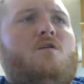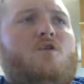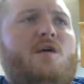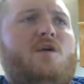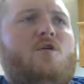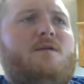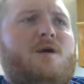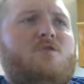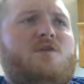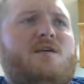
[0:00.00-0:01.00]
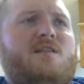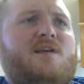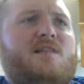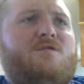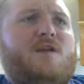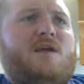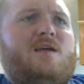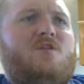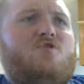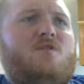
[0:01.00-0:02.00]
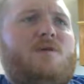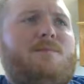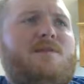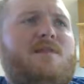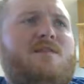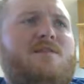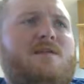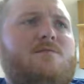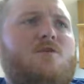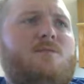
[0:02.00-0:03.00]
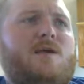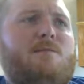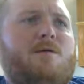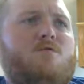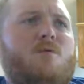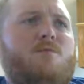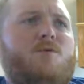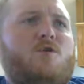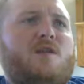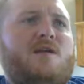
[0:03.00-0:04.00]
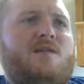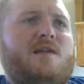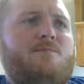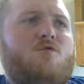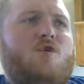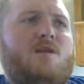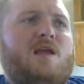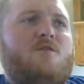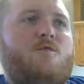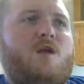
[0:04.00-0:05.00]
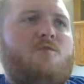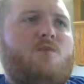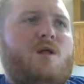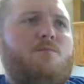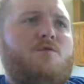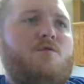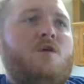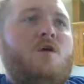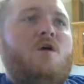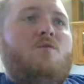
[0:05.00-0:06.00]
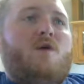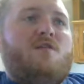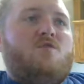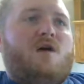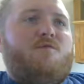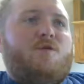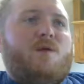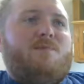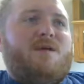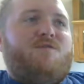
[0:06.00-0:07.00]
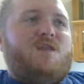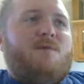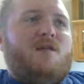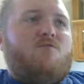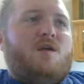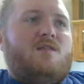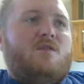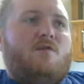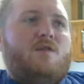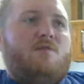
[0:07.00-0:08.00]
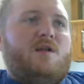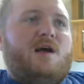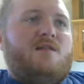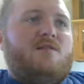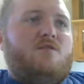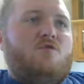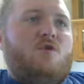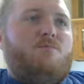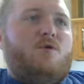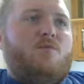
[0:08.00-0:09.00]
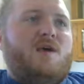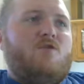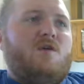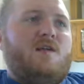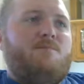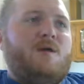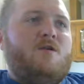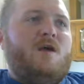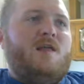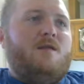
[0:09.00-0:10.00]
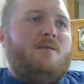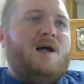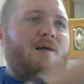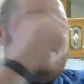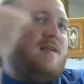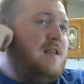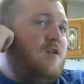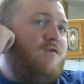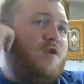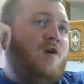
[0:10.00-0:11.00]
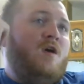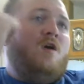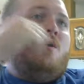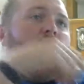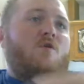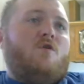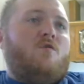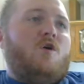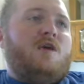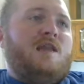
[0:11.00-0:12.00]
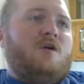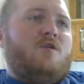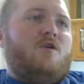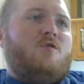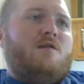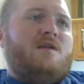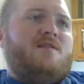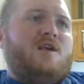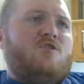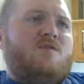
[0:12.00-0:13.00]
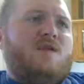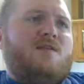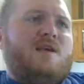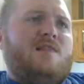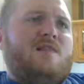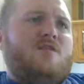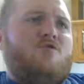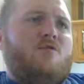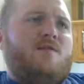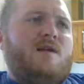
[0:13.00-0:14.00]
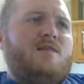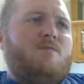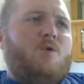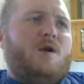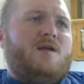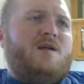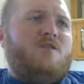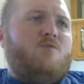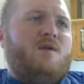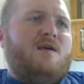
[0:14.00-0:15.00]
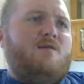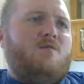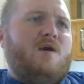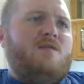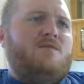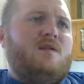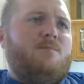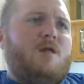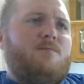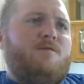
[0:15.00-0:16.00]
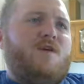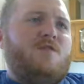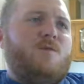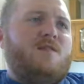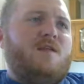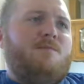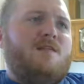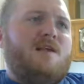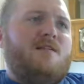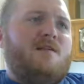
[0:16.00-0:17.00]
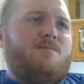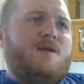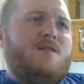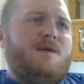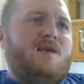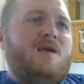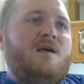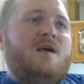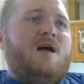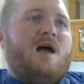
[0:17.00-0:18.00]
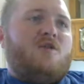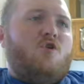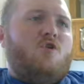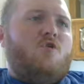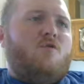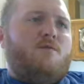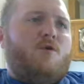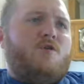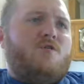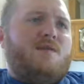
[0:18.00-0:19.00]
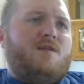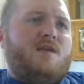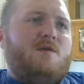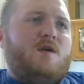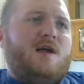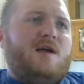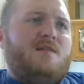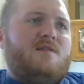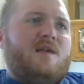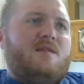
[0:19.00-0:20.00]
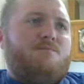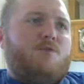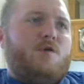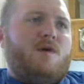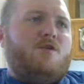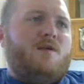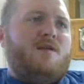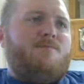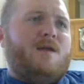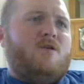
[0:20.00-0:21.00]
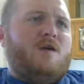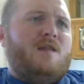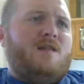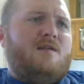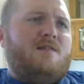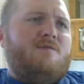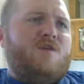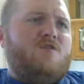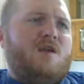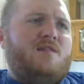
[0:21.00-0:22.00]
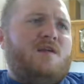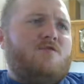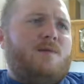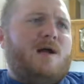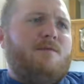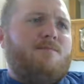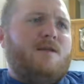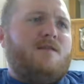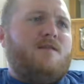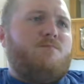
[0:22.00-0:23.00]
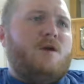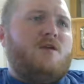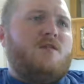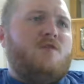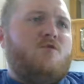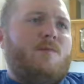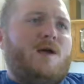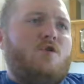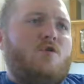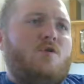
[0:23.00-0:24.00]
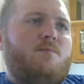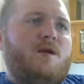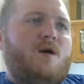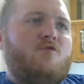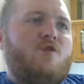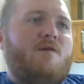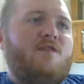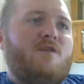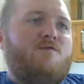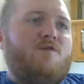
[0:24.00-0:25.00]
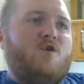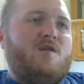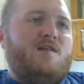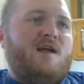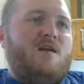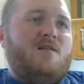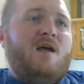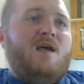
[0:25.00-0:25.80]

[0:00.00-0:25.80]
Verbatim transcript: Currently only marginally conducted for the additional development, this system could become a tropical person at any time during the next few days while it moves west-northwest with about 50 miles across the northern Leeward Islands near Puerto Rico, Hispaniola, and the Bahamas, and Air Force. Reserve her, get out of there, cover that's good through this The disturbance late this morning. Gusty winds, heavy rains, and possible flash floods and mudslides are expected to be occurring over the portions of the Leeward Islands and Puerto Rico and Hispano and in the southeastern and central Bahamas. Please consider products issued by local meteorological offices for further details.